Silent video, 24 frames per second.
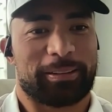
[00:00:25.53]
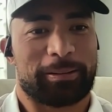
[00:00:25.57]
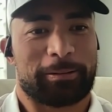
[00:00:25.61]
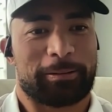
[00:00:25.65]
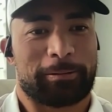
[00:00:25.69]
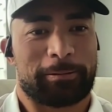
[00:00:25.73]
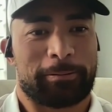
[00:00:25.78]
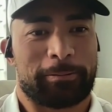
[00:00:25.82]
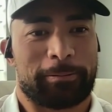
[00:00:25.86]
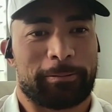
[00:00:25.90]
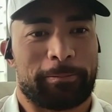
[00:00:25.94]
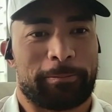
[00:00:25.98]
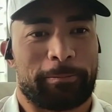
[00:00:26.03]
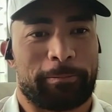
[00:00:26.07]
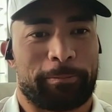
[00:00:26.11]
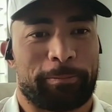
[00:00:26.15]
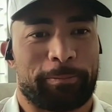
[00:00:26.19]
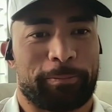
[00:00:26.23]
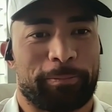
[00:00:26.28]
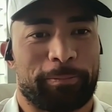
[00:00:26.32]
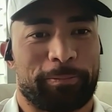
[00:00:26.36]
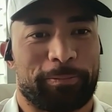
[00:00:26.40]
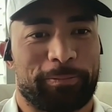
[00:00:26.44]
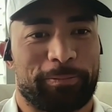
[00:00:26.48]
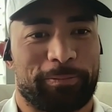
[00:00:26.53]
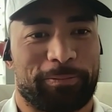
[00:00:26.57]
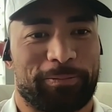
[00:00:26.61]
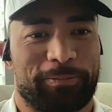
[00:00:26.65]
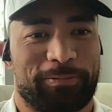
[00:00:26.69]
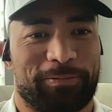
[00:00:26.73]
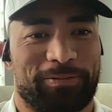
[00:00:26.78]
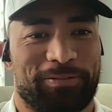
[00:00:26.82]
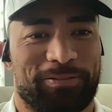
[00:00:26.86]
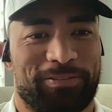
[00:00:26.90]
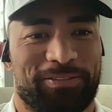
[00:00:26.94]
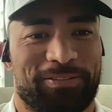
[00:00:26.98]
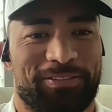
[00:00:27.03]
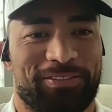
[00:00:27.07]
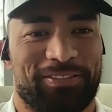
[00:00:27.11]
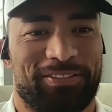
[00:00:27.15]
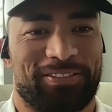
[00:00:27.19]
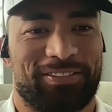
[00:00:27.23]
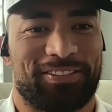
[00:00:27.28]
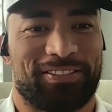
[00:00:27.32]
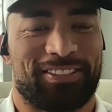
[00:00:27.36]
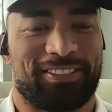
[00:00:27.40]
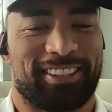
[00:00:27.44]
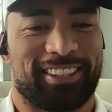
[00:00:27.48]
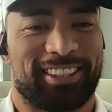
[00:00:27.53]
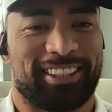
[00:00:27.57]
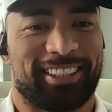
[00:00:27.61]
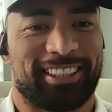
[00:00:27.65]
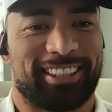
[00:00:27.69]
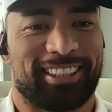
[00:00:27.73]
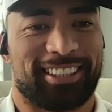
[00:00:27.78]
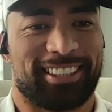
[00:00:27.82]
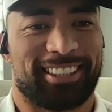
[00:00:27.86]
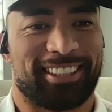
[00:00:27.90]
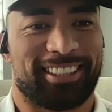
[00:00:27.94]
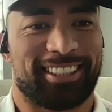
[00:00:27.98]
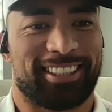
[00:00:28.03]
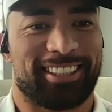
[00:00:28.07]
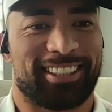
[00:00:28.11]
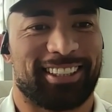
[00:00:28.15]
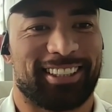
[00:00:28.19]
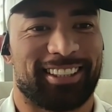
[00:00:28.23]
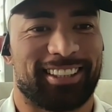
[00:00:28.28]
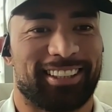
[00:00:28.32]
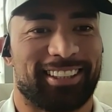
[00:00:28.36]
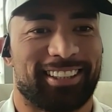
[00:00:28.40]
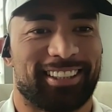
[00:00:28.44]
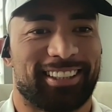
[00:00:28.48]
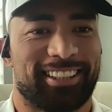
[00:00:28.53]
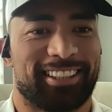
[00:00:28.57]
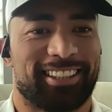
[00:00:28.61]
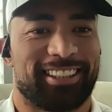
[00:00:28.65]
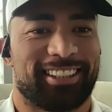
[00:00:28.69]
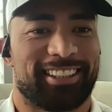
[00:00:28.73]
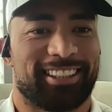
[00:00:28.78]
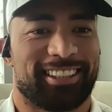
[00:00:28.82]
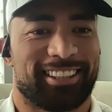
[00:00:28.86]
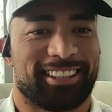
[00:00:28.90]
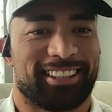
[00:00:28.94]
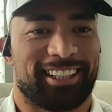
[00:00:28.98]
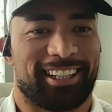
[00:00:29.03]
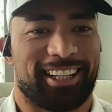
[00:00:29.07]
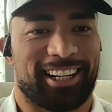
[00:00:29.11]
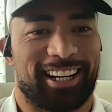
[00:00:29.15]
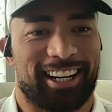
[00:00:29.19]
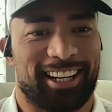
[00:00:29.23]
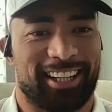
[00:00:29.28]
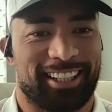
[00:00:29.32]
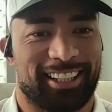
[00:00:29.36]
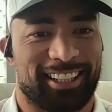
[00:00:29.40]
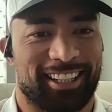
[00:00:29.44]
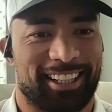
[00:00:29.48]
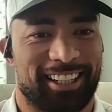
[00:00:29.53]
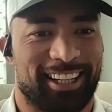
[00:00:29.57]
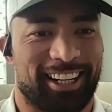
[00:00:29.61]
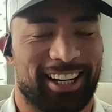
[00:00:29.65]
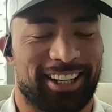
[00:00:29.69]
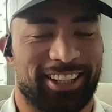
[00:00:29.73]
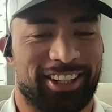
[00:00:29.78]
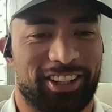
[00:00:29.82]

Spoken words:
The person shown says nothing.